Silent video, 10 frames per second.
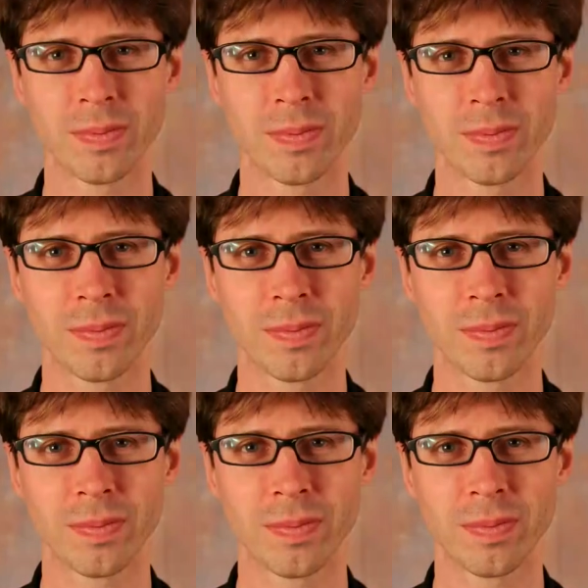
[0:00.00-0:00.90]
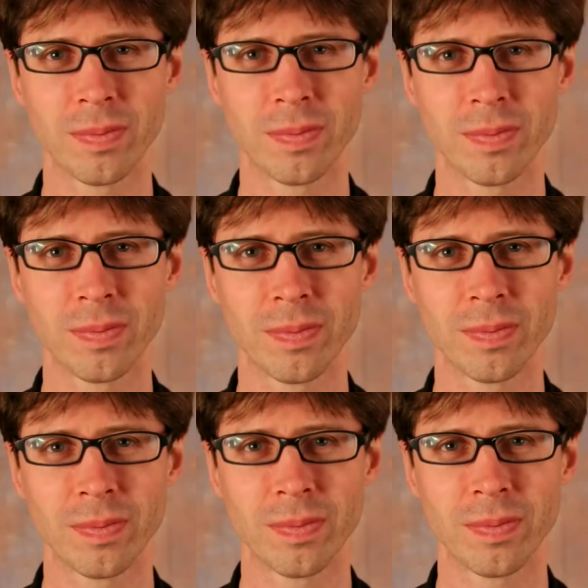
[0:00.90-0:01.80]

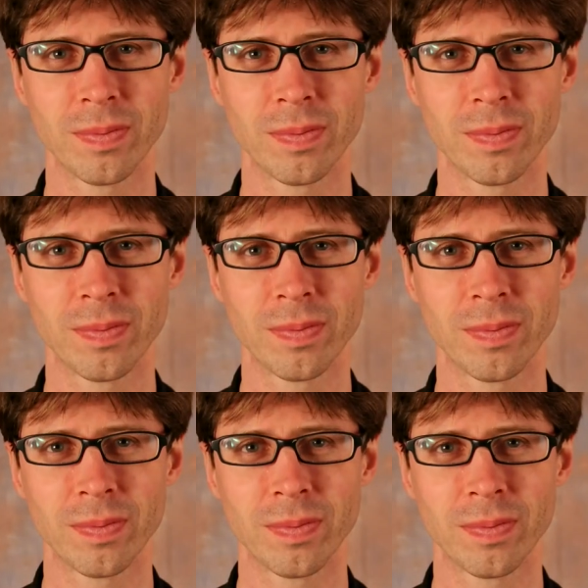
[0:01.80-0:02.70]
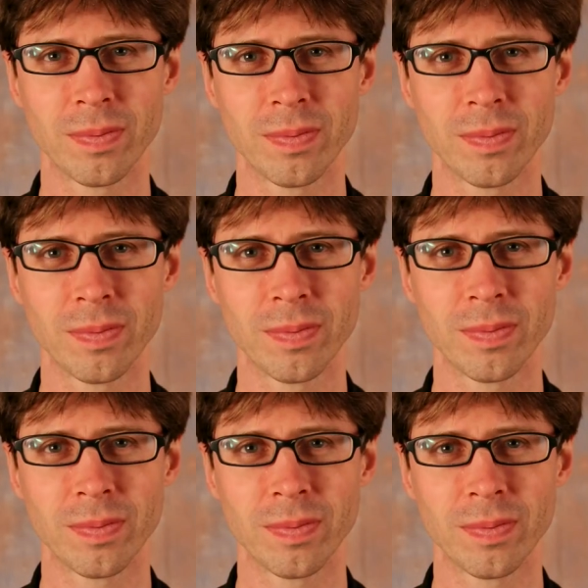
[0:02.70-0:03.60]

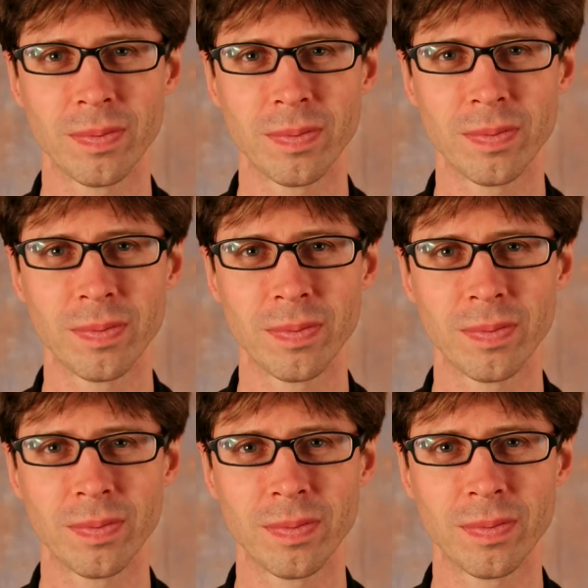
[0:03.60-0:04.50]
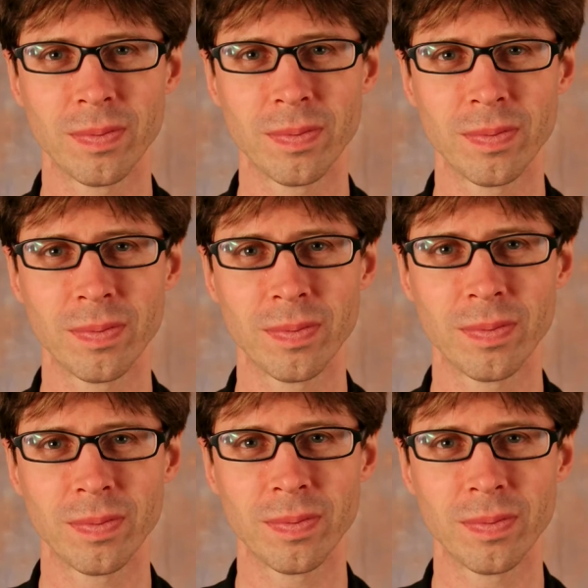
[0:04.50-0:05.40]

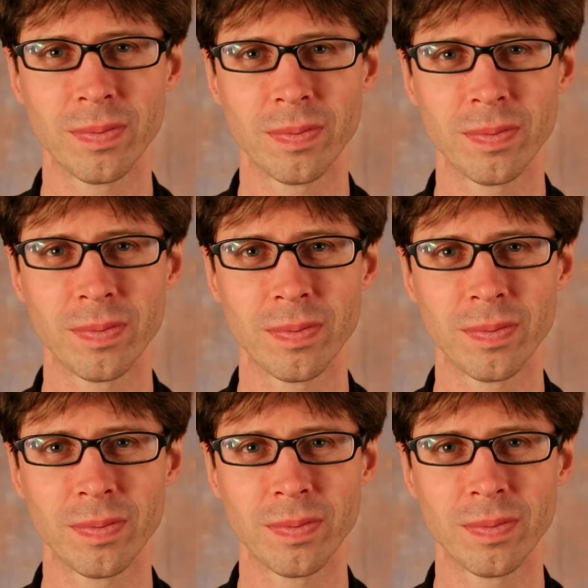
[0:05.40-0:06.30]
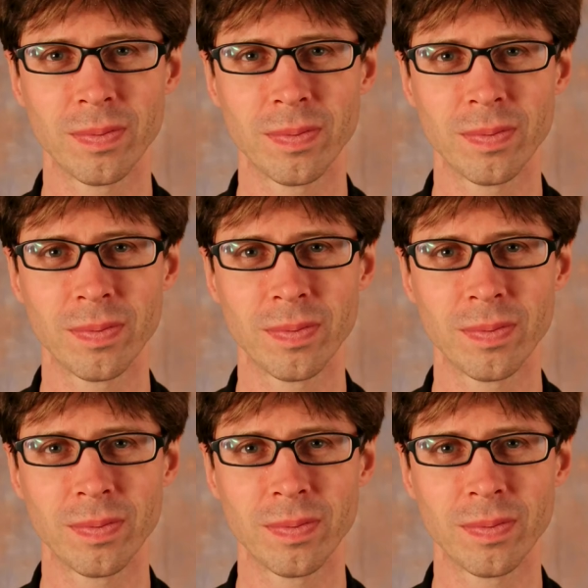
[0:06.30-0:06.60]
No words are spoken by the person on screen.